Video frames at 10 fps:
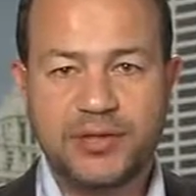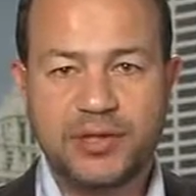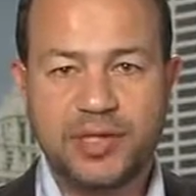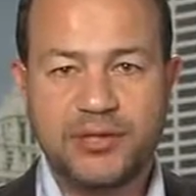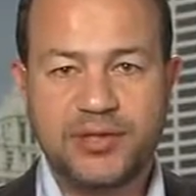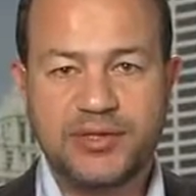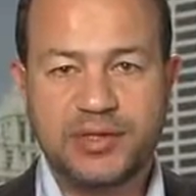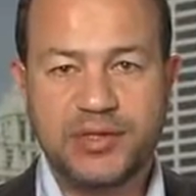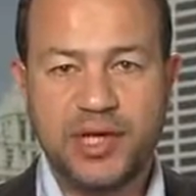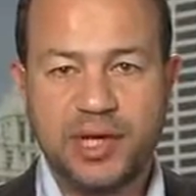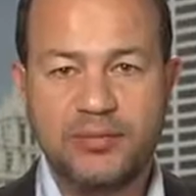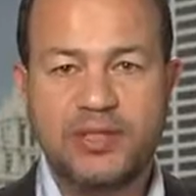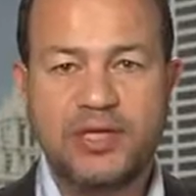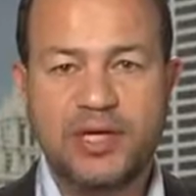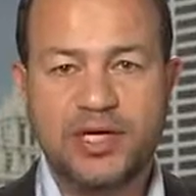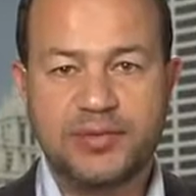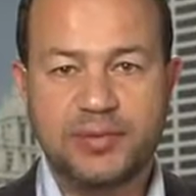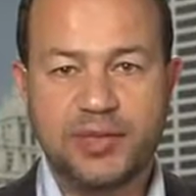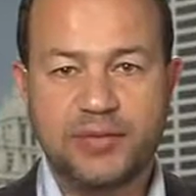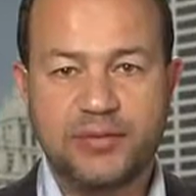That was an M10
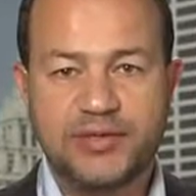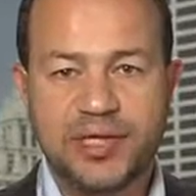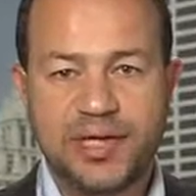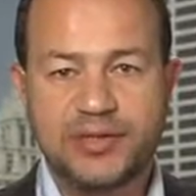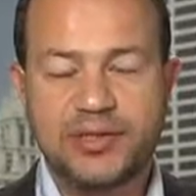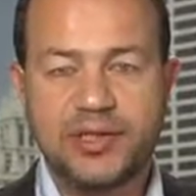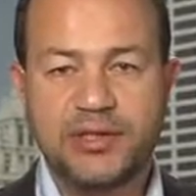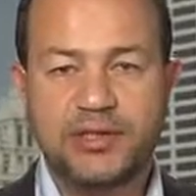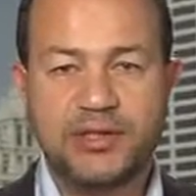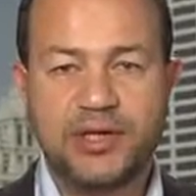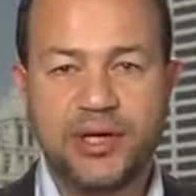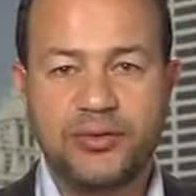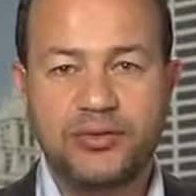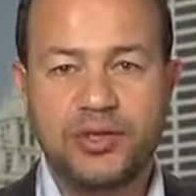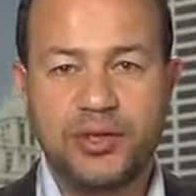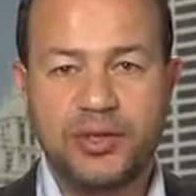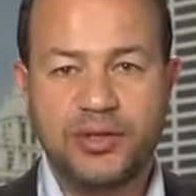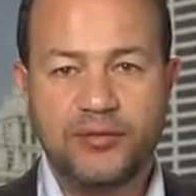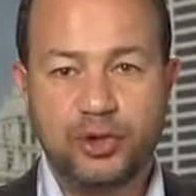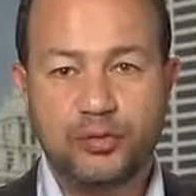hospital. It was a hospital underground
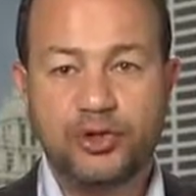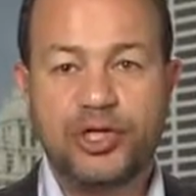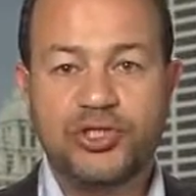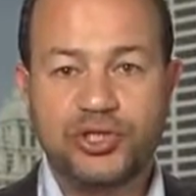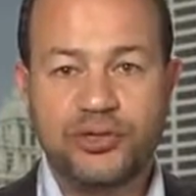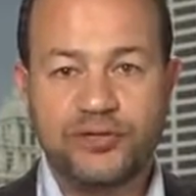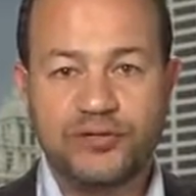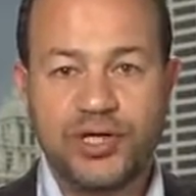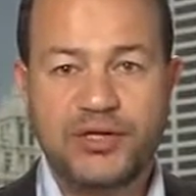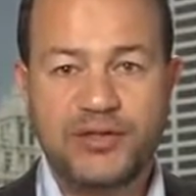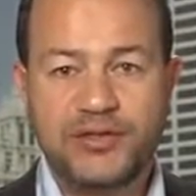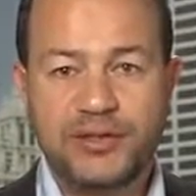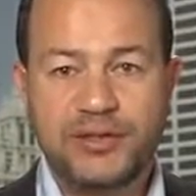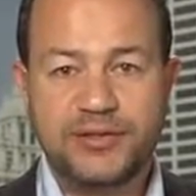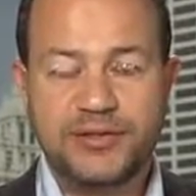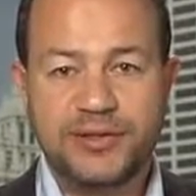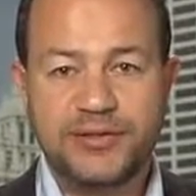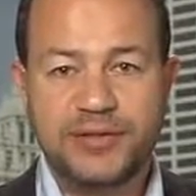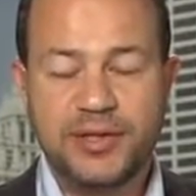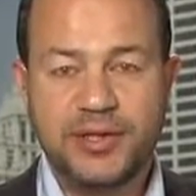for protection of doctors and
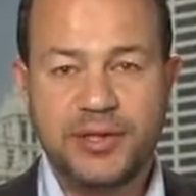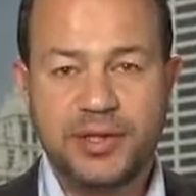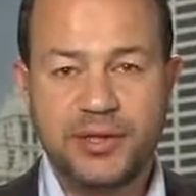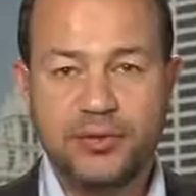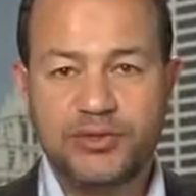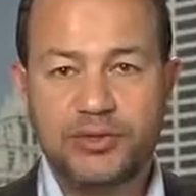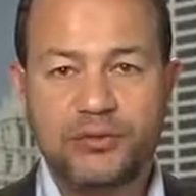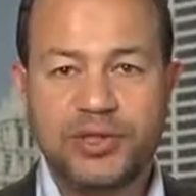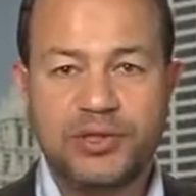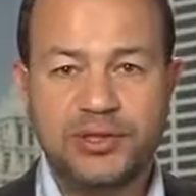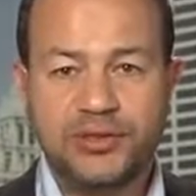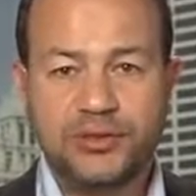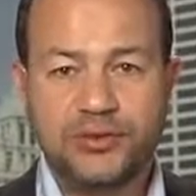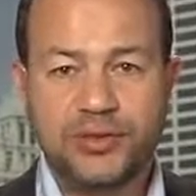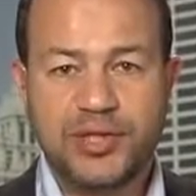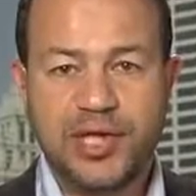nurses, and it was completely destroyed.